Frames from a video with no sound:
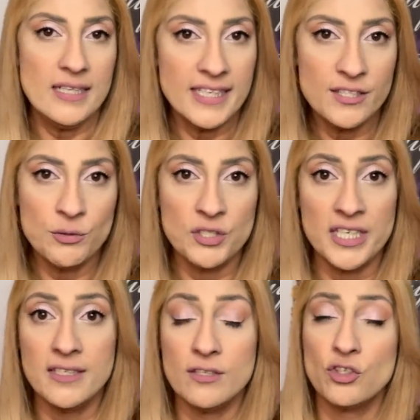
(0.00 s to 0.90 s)
than you
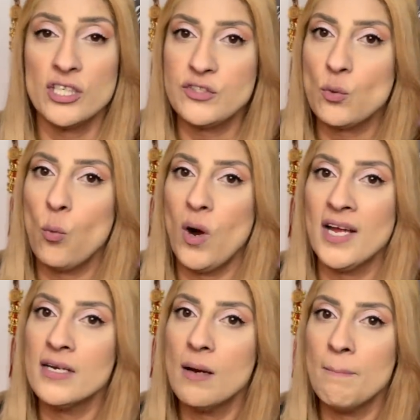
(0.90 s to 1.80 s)
did just
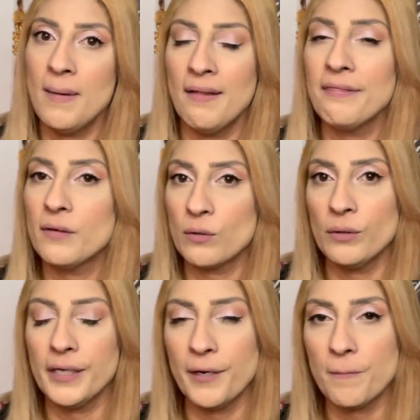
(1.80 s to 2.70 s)
1 month
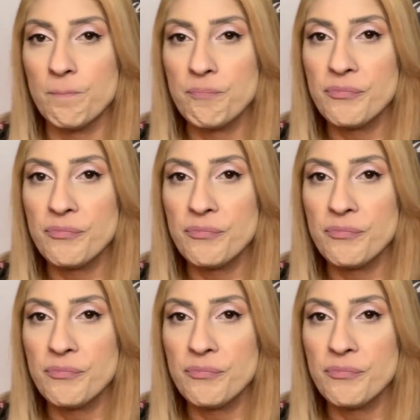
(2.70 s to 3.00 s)
earlier.